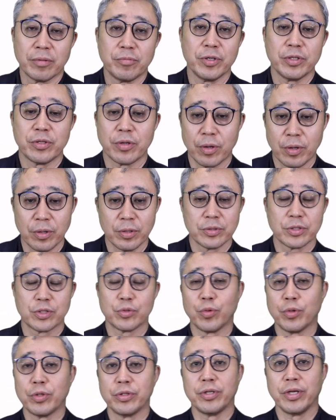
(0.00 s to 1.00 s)
returns
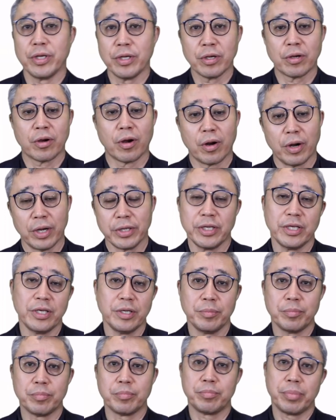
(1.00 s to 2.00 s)
would incur any